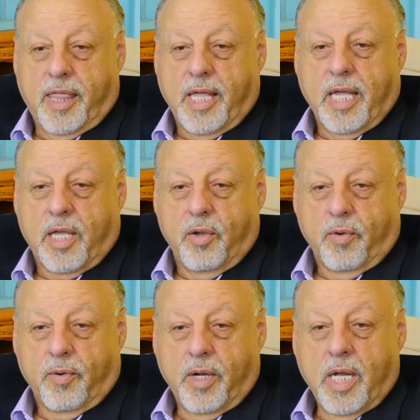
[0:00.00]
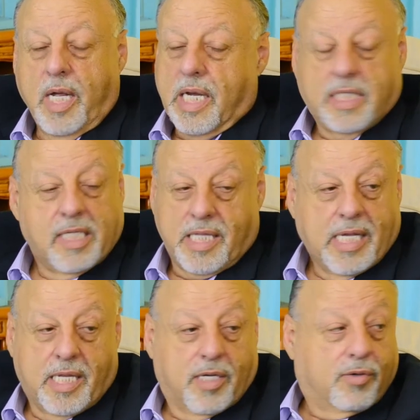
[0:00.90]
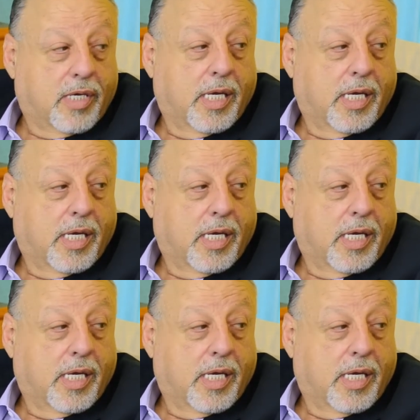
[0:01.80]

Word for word: thank you I said, that ain't going to